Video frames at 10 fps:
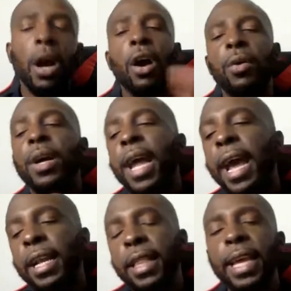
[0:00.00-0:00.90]
Oh, the
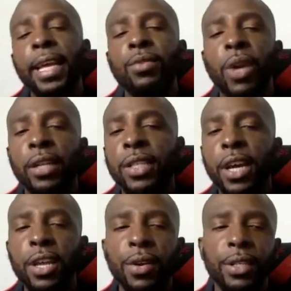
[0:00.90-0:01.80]
thing is, what I'll
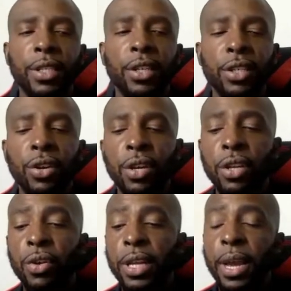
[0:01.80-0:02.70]
tell you is you
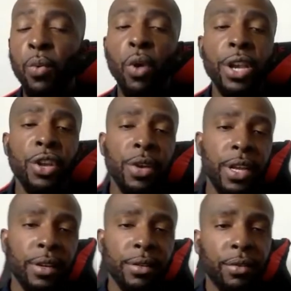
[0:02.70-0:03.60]
can get one
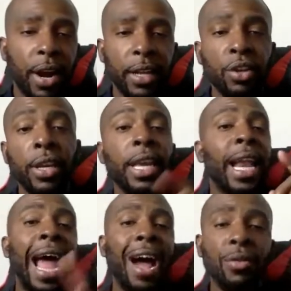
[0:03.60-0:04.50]
unit, right? You can
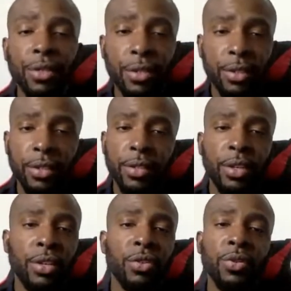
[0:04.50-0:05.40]
get a house. You
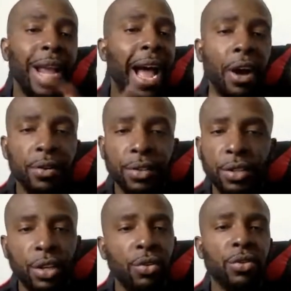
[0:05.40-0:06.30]
can do this with a house.
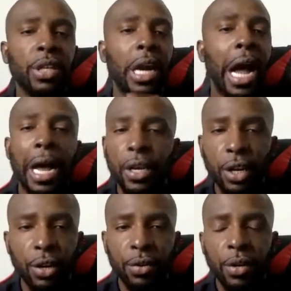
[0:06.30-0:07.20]
You can do this with a
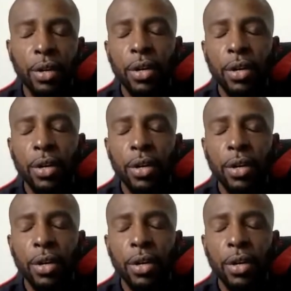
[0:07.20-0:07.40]
condo.